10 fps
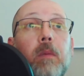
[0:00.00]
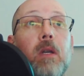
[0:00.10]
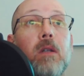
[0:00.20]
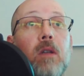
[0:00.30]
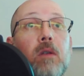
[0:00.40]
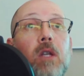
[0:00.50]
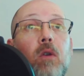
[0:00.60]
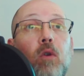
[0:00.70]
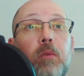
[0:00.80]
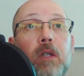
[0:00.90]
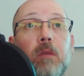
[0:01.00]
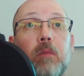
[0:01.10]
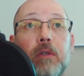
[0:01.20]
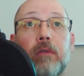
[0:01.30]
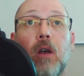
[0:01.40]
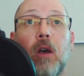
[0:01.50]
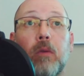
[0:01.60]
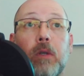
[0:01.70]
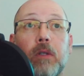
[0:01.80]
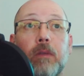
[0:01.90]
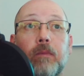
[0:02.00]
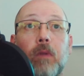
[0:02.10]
because on general principles of law and reason,